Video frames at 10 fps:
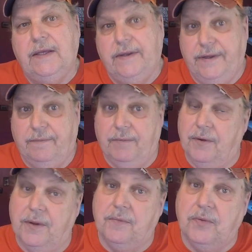And it
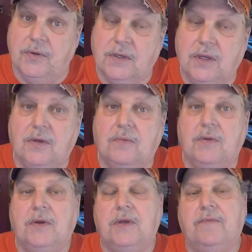burned up when the kiln
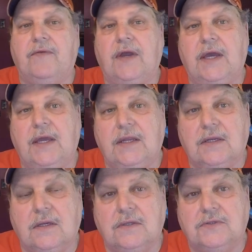burned up, for I had it
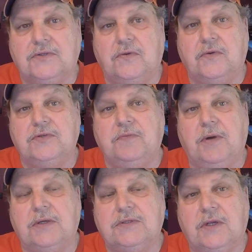in a little storage
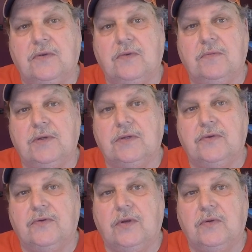box there where my
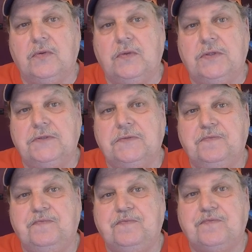controller was.
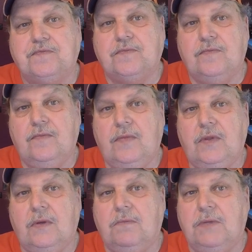
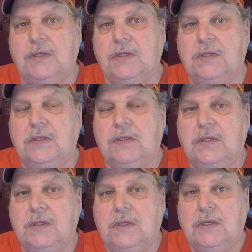But
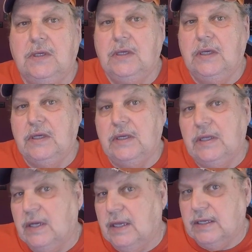
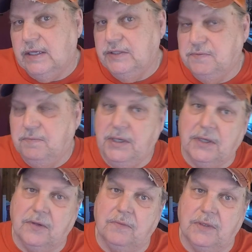and like these
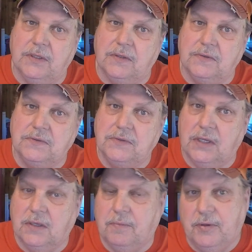bigger mills,
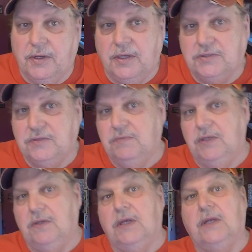like a production
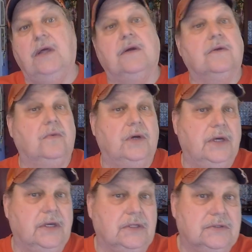mill, like Logger
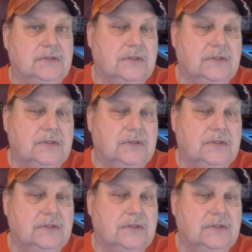Wade's,